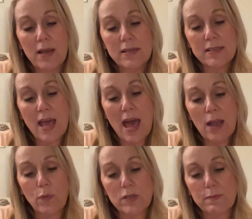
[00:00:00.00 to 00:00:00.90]

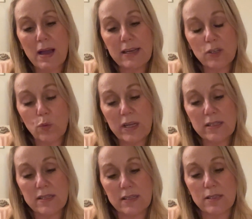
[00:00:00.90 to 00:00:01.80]
Tag was my twin
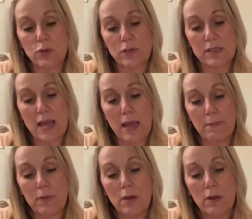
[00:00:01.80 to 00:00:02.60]
sister's name.